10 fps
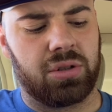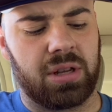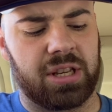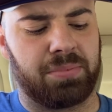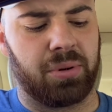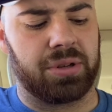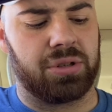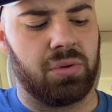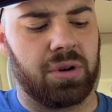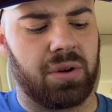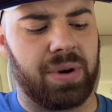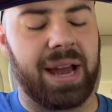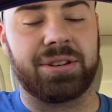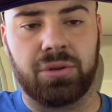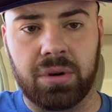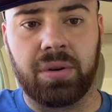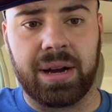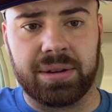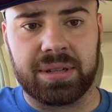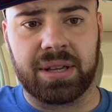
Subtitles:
at this point 200 rounds.